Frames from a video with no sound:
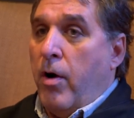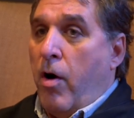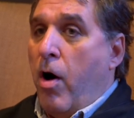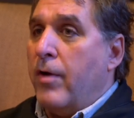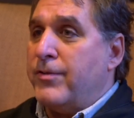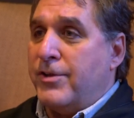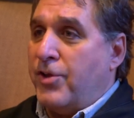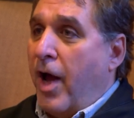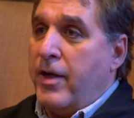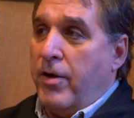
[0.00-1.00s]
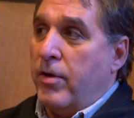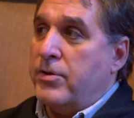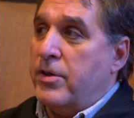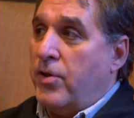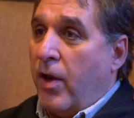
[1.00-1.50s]
All of society
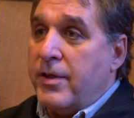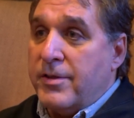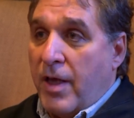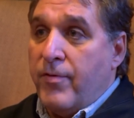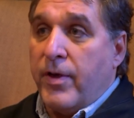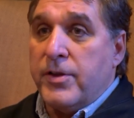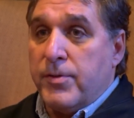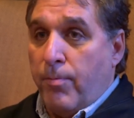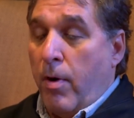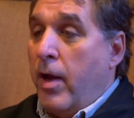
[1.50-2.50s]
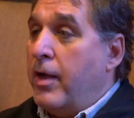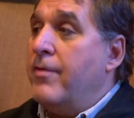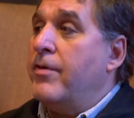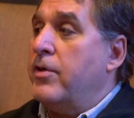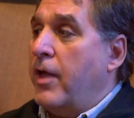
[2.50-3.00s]
knows since the late 70s, and
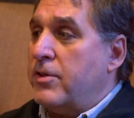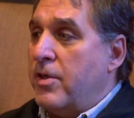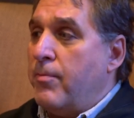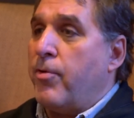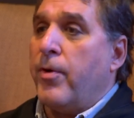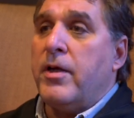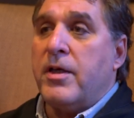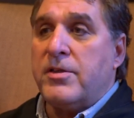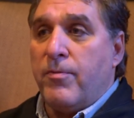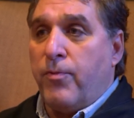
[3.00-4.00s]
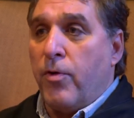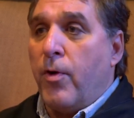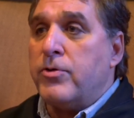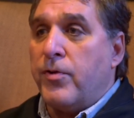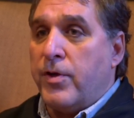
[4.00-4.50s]
even DSM-3, DSM-4,
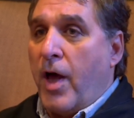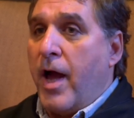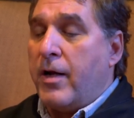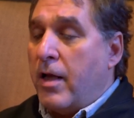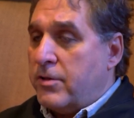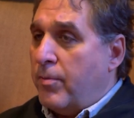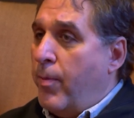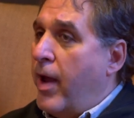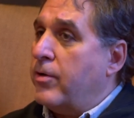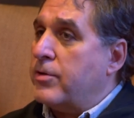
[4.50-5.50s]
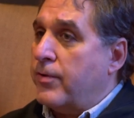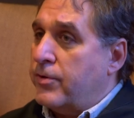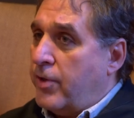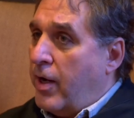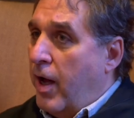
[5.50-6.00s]
those are the diagnostic manuals for
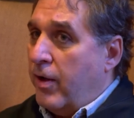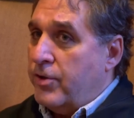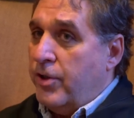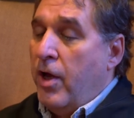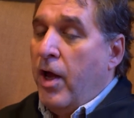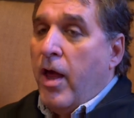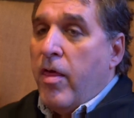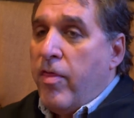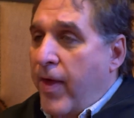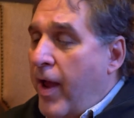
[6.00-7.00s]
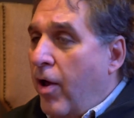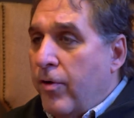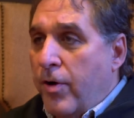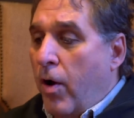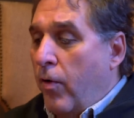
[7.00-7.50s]
psychology. They
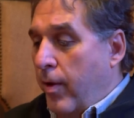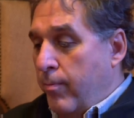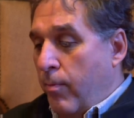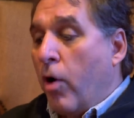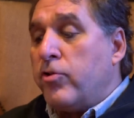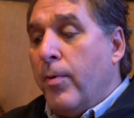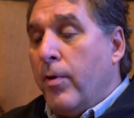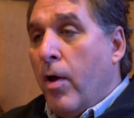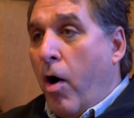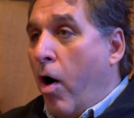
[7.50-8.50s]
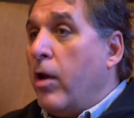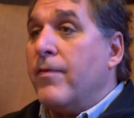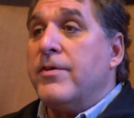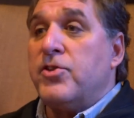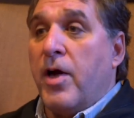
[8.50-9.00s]
all know that all
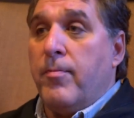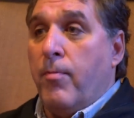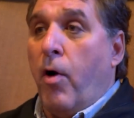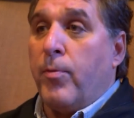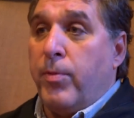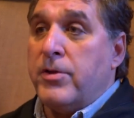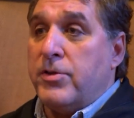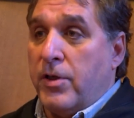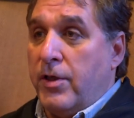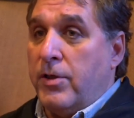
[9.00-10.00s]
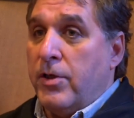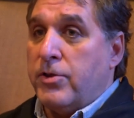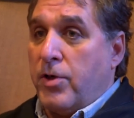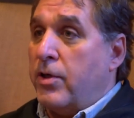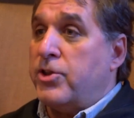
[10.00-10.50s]
of a sudden, multiplicity
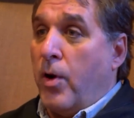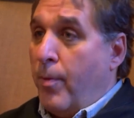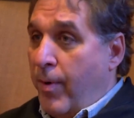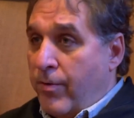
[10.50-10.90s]
started showing up